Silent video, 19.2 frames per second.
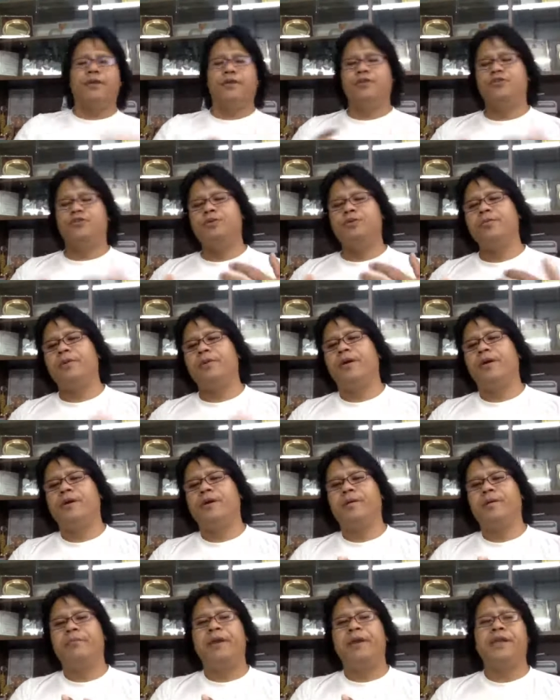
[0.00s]
to
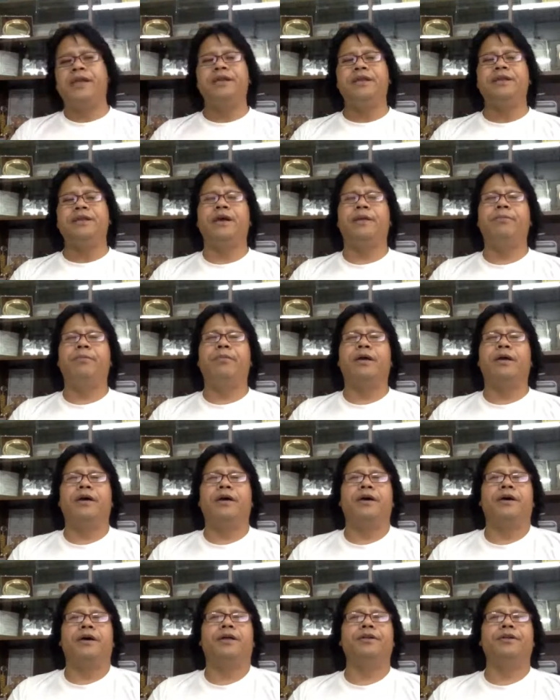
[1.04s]
make it
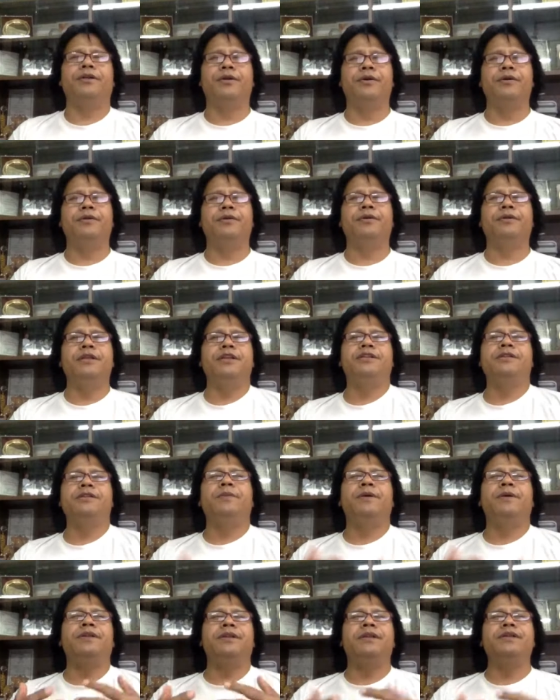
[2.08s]
a little
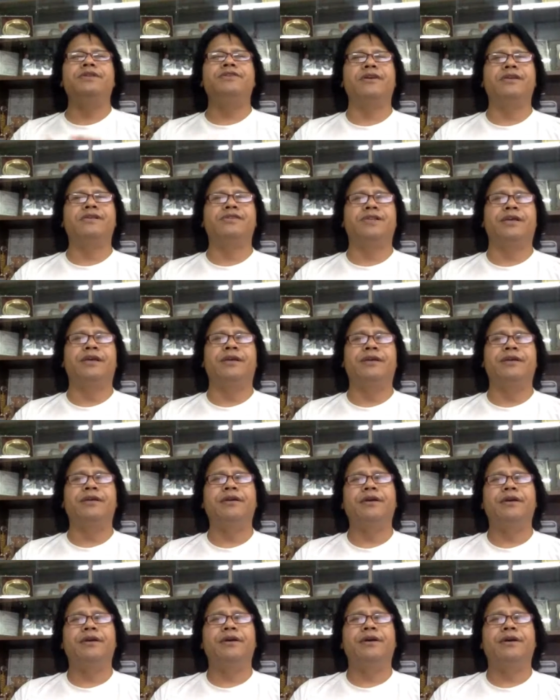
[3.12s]
bit
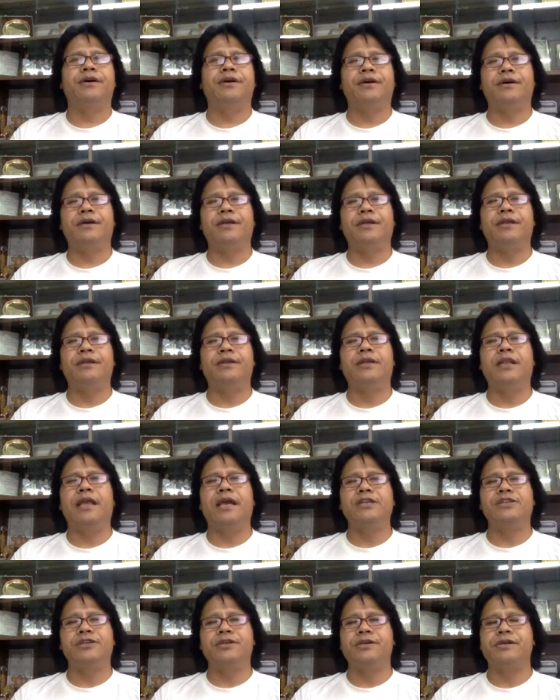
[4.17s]
interesting in the
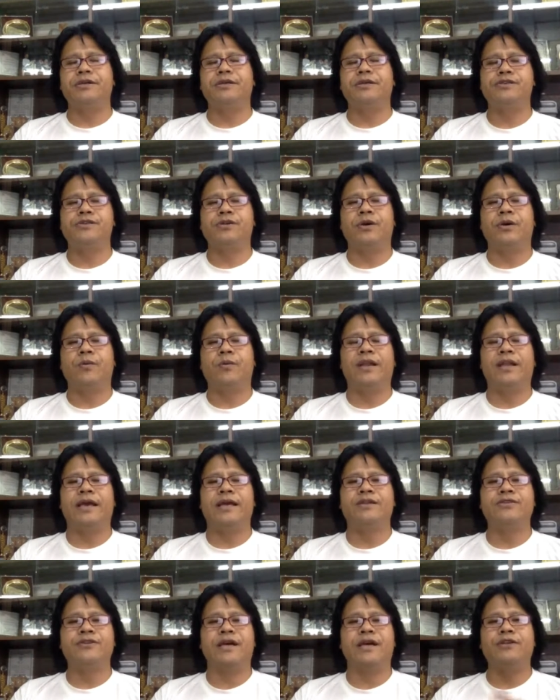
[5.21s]
lecture. So what
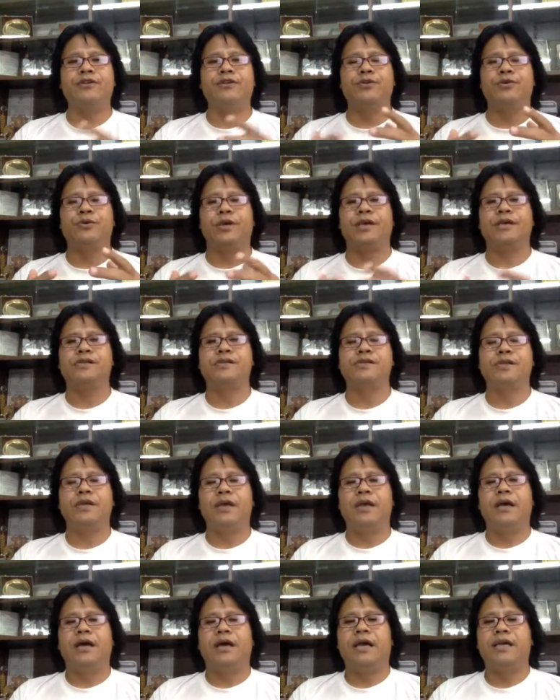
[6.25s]
I try to do is
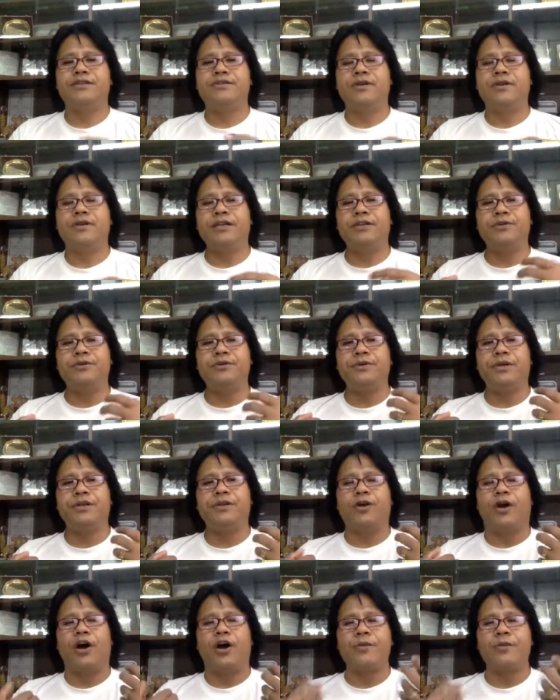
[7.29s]
I try to
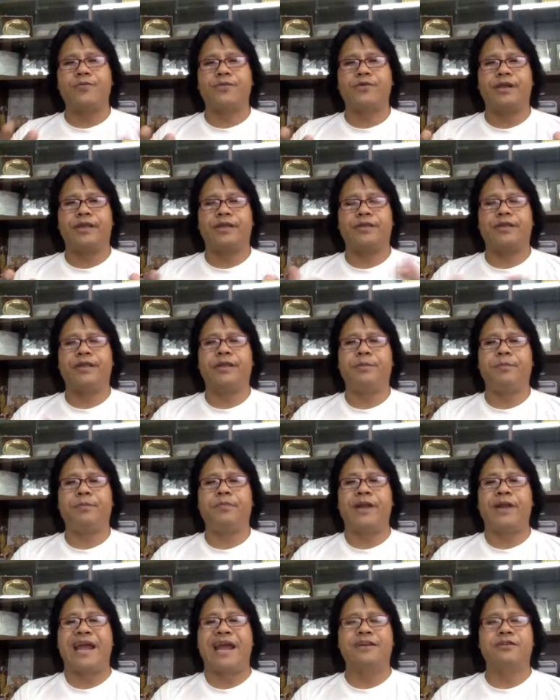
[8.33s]
incorporate the
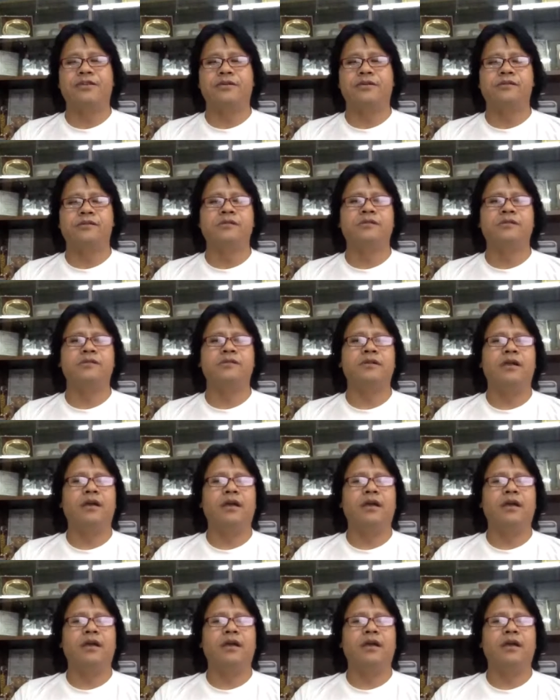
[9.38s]
practical